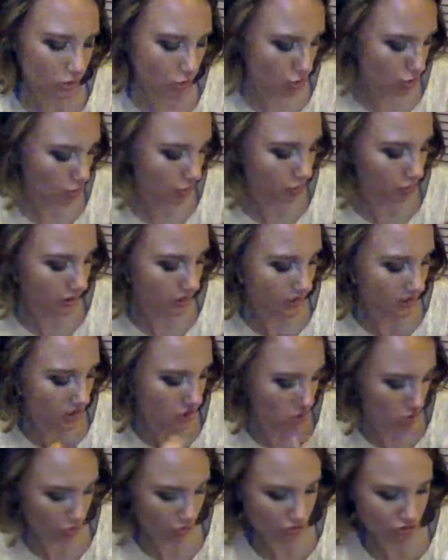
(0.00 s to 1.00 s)
cool and
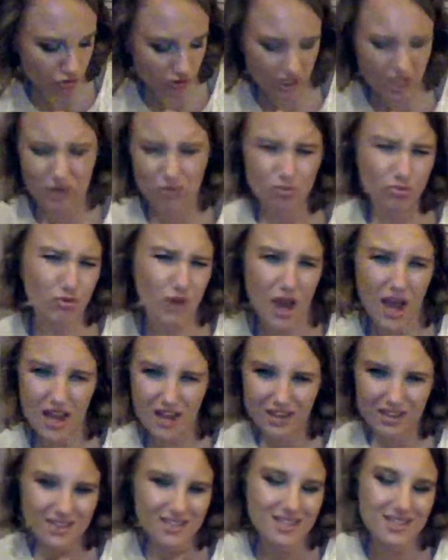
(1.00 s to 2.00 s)
sultry and
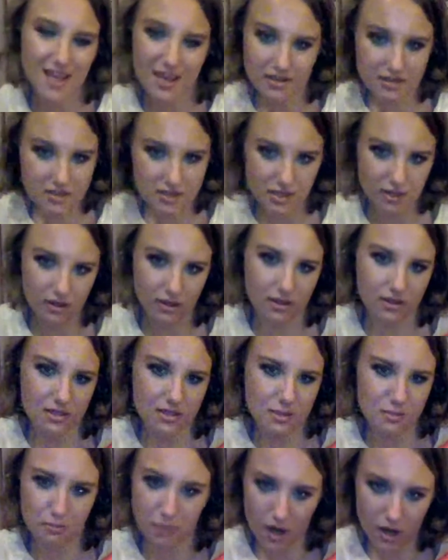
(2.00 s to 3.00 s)
red and sexy, like
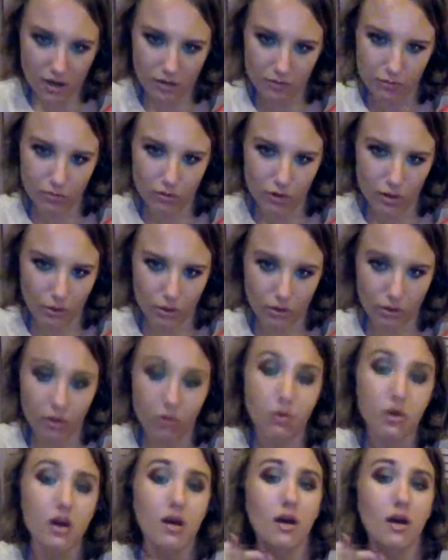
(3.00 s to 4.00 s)
this bottom row though,